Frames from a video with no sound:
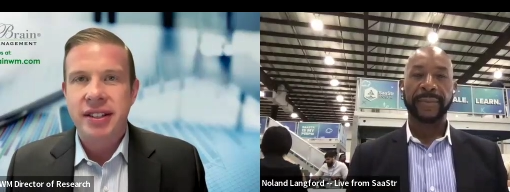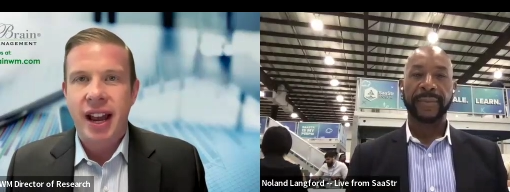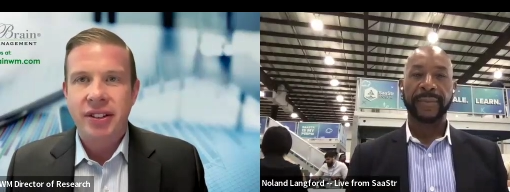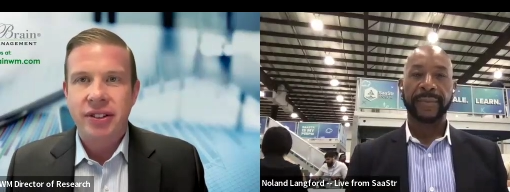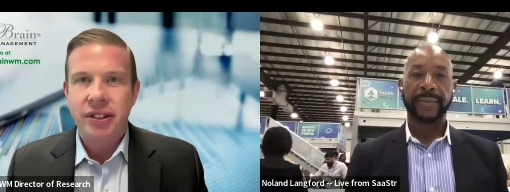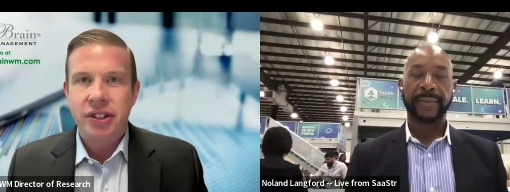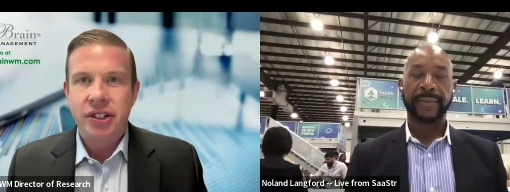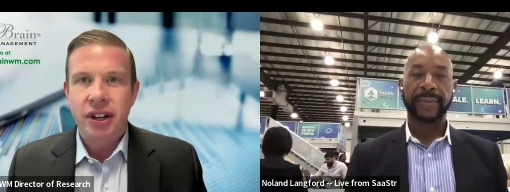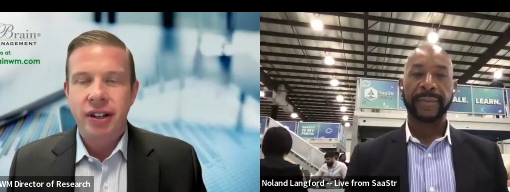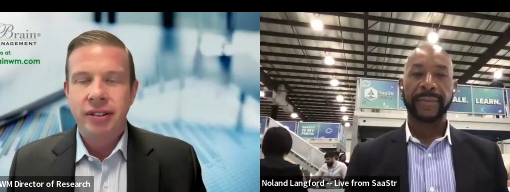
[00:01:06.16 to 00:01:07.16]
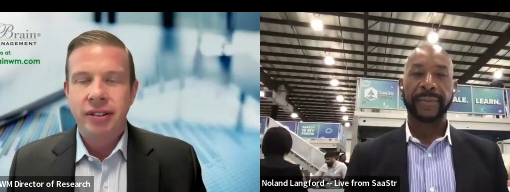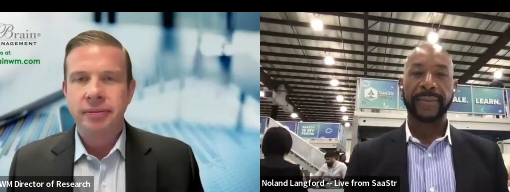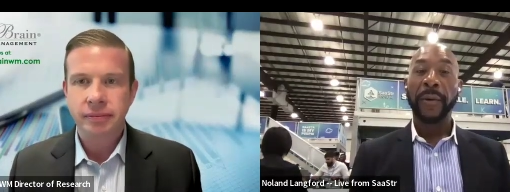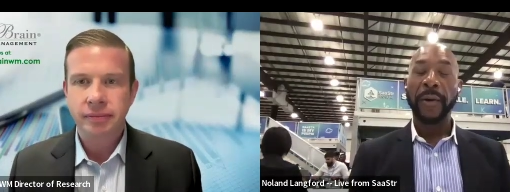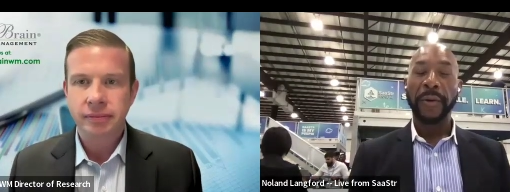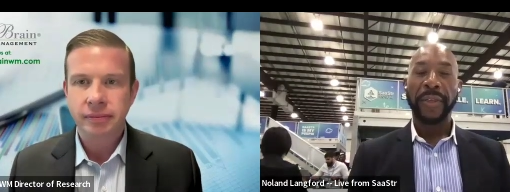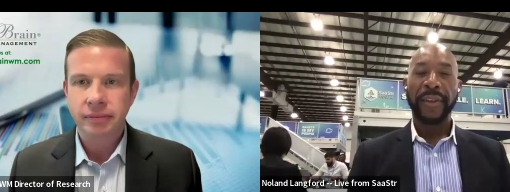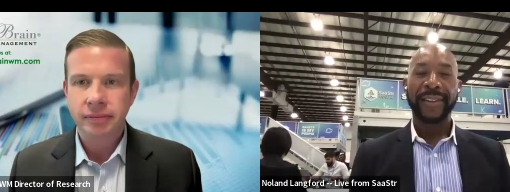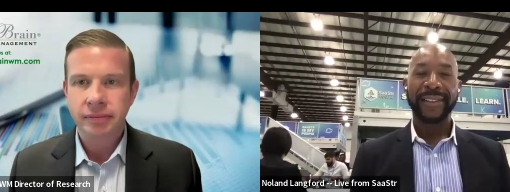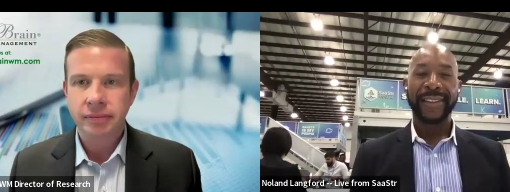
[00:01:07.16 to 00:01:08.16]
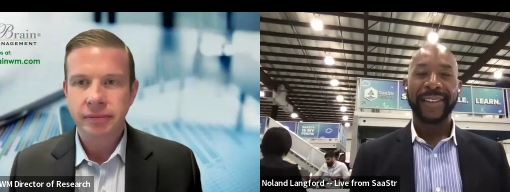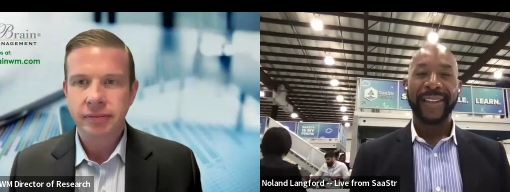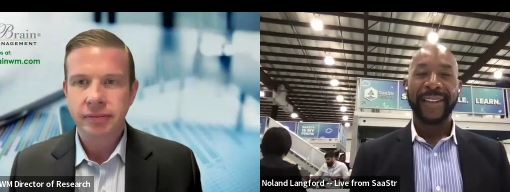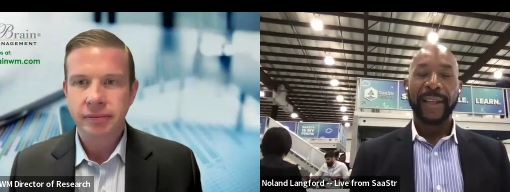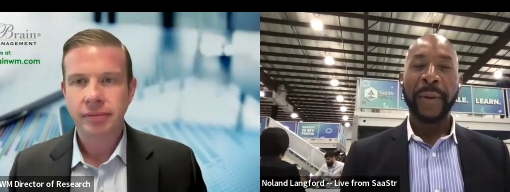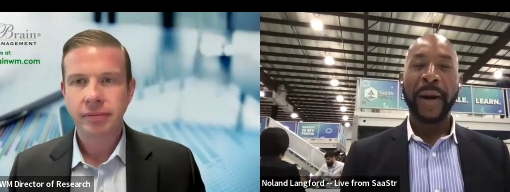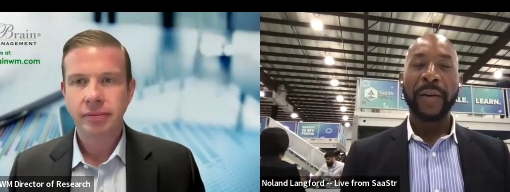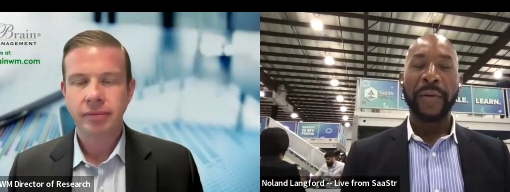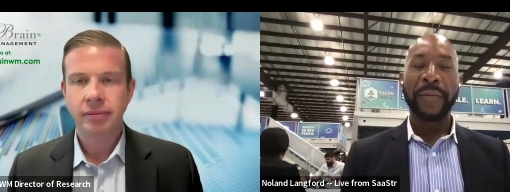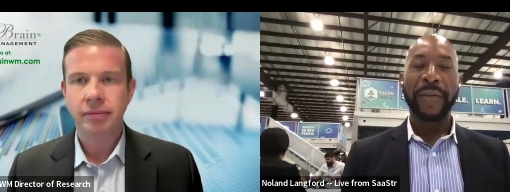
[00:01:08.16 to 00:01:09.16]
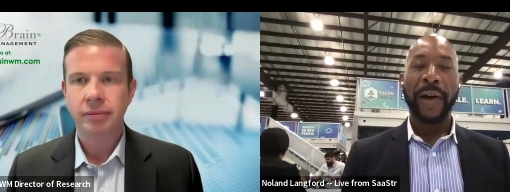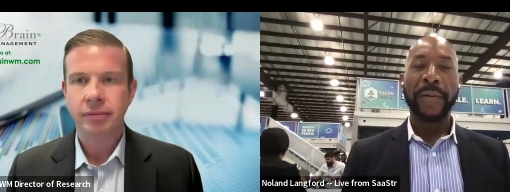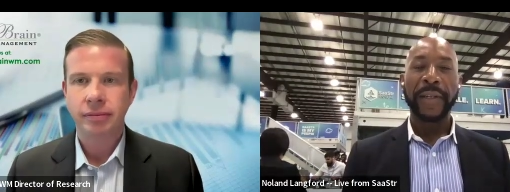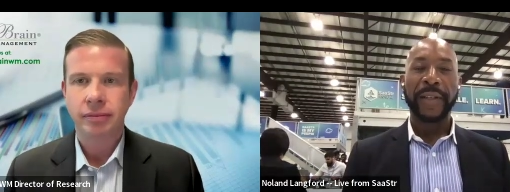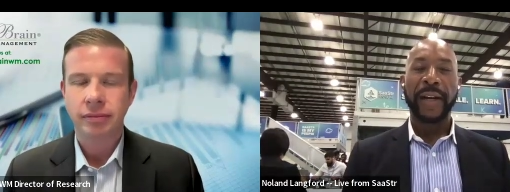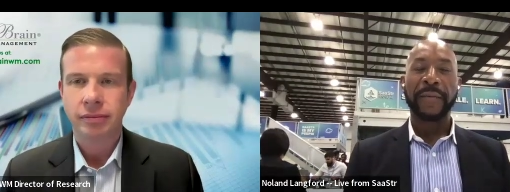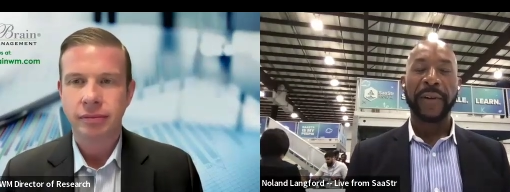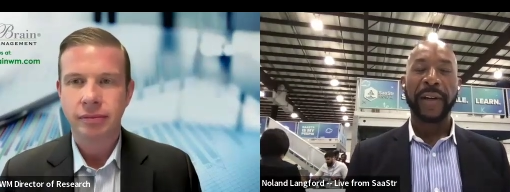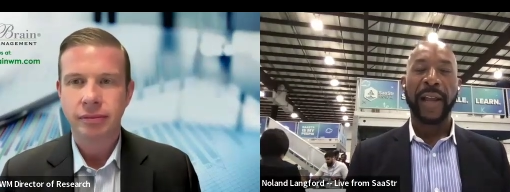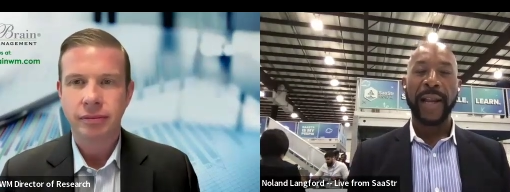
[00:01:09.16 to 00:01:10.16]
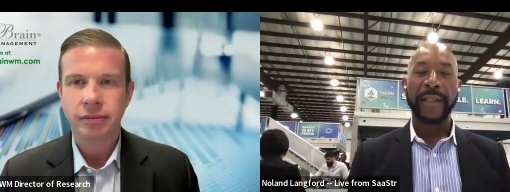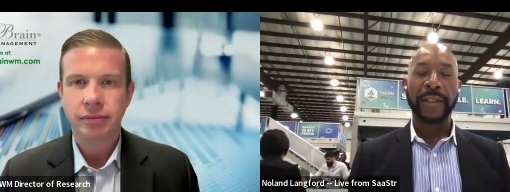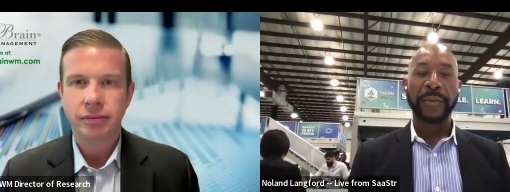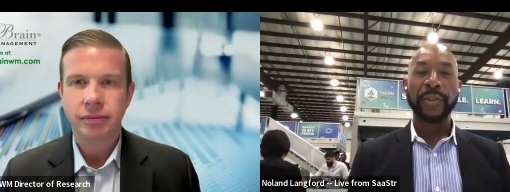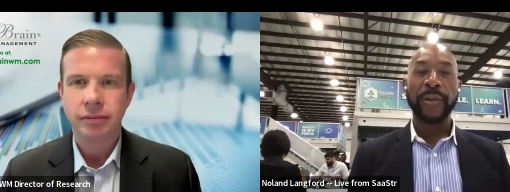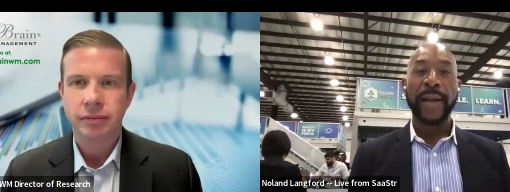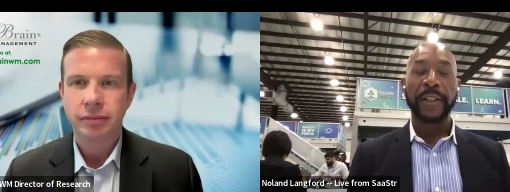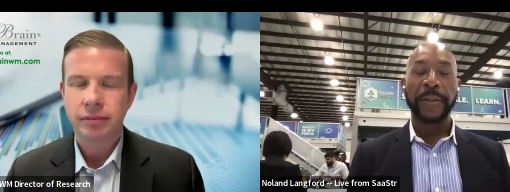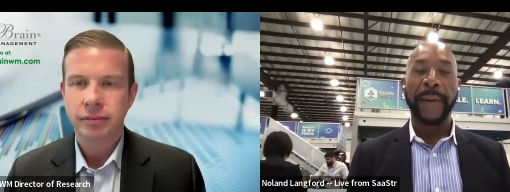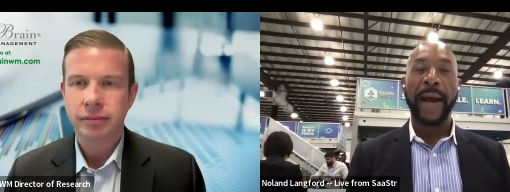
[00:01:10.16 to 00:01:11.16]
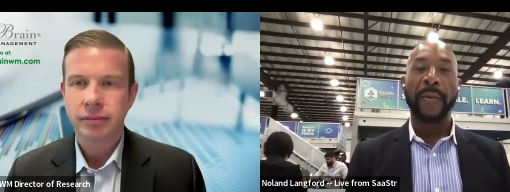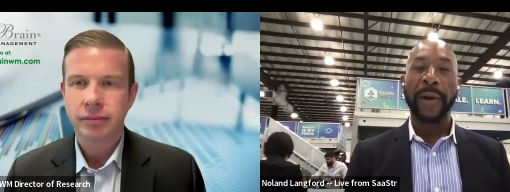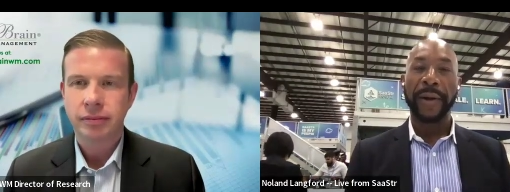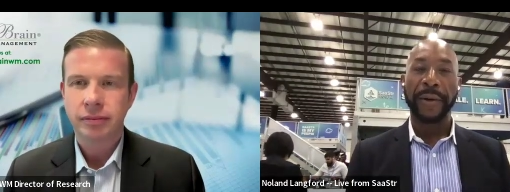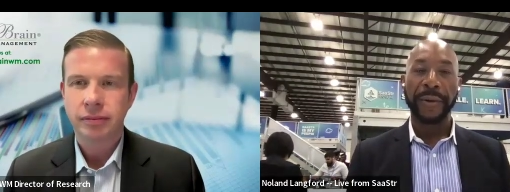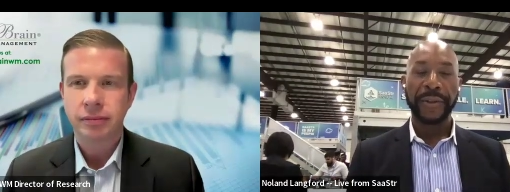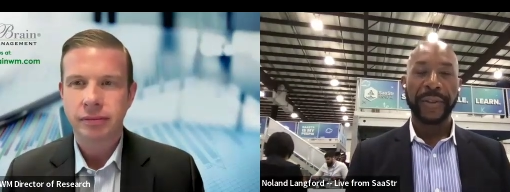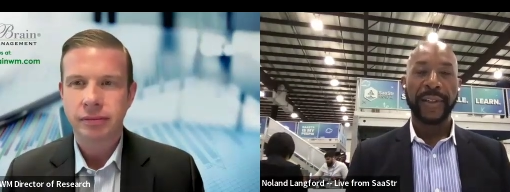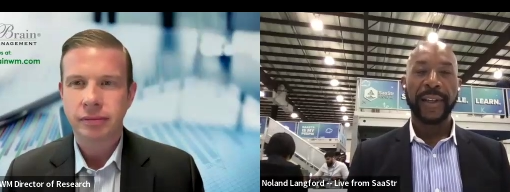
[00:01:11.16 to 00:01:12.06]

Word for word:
Speaker 1: SaaStr this year? Roll part of what we've always done for clients is we're trying to spot winners.